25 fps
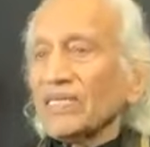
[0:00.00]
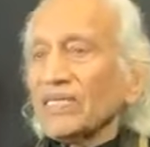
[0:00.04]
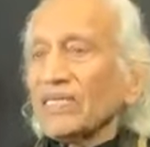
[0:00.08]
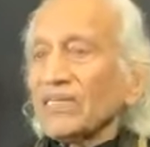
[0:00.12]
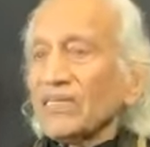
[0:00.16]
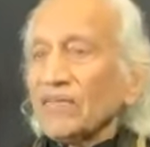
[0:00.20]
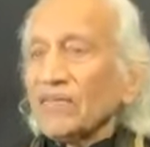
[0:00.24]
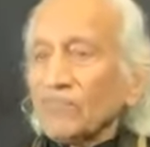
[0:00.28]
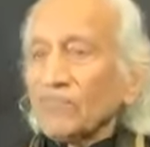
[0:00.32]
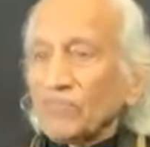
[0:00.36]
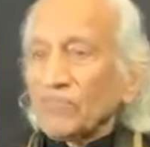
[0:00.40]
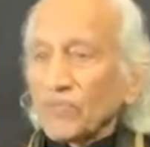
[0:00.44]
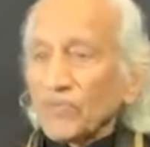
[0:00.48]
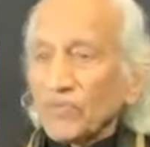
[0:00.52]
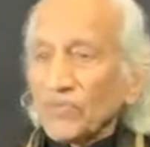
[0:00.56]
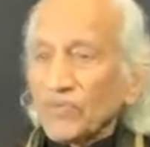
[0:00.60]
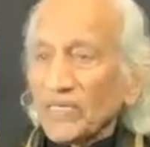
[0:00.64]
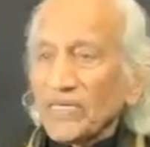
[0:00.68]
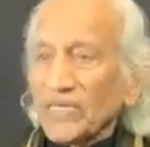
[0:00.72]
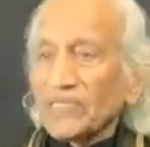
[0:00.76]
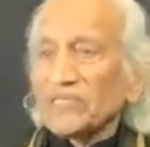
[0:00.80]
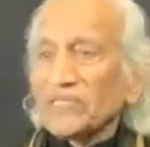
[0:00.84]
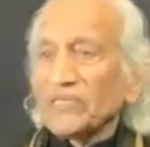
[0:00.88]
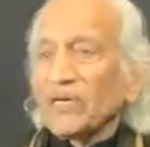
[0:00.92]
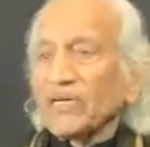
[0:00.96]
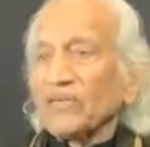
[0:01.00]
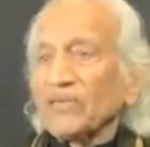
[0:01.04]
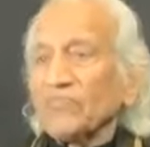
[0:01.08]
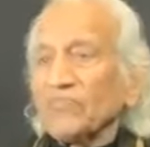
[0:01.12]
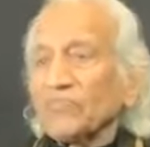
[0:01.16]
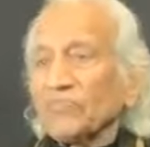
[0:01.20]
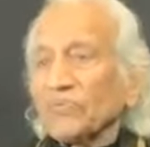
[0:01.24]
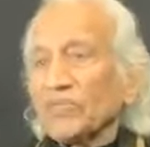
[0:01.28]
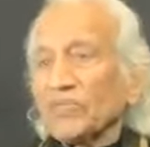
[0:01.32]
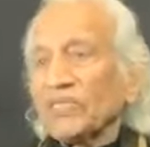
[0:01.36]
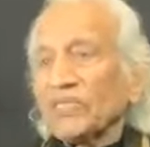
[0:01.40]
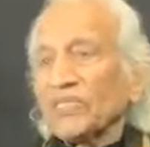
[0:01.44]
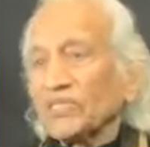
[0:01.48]
improving your
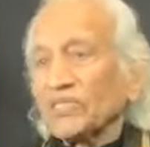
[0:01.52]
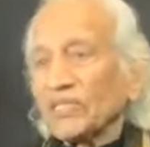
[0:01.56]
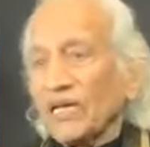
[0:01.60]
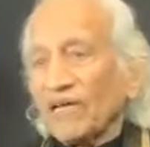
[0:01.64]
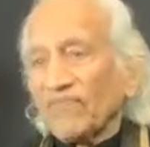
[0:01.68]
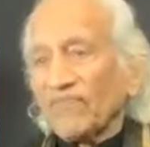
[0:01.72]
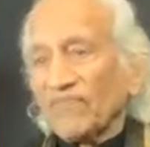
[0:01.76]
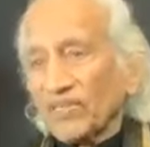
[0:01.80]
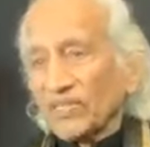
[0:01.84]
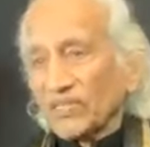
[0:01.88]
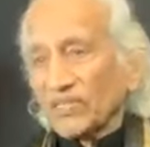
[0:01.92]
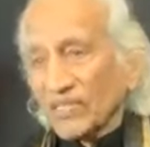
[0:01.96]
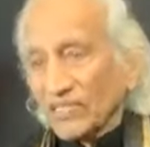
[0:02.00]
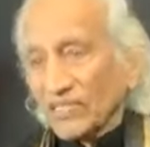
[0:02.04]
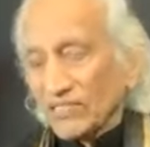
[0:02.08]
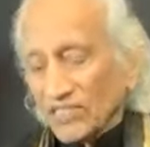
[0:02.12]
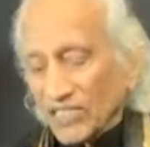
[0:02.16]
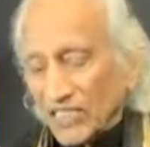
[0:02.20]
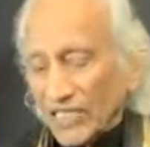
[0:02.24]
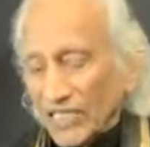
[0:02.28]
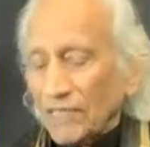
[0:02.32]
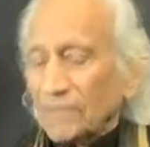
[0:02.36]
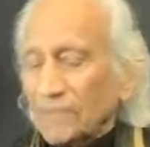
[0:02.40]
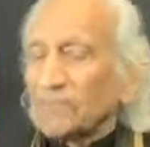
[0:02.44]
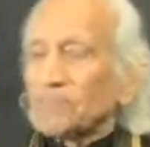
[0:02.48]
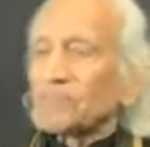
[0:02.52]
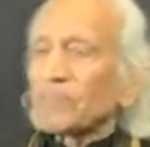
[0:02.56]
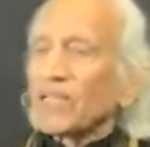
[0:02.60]
efficiency,